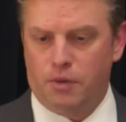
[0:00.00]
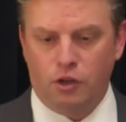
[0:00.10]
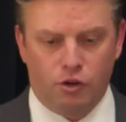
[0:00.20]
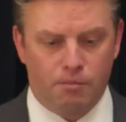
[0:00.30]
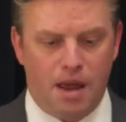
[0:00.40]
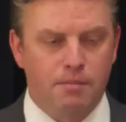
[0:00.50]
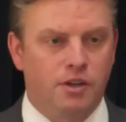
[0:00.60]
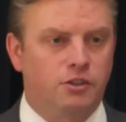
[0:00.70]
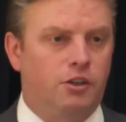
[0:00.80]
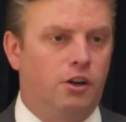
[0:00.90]
your
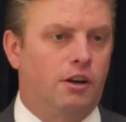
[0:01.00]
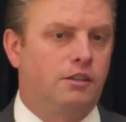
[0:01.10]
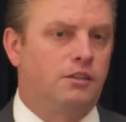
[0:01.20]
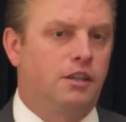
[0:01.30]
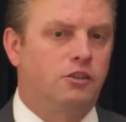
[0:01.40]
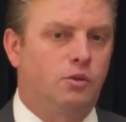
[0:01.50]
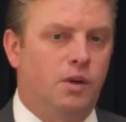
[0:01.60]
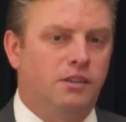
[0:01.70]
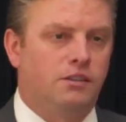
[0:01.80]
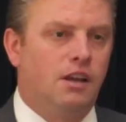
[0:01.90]
members or your
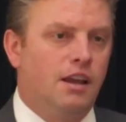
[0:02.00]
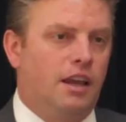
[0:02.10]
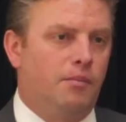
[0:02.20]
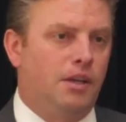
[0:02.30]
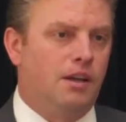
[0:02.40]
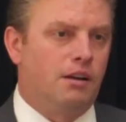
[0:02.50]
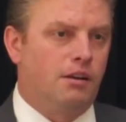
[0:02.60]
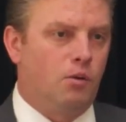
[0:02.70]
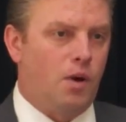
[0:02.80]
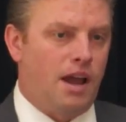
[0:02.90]
constituents can be done
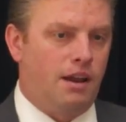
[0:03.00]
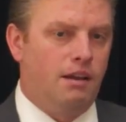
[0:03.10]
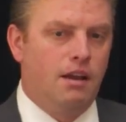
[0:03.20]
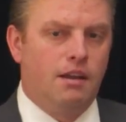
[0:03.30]
in a way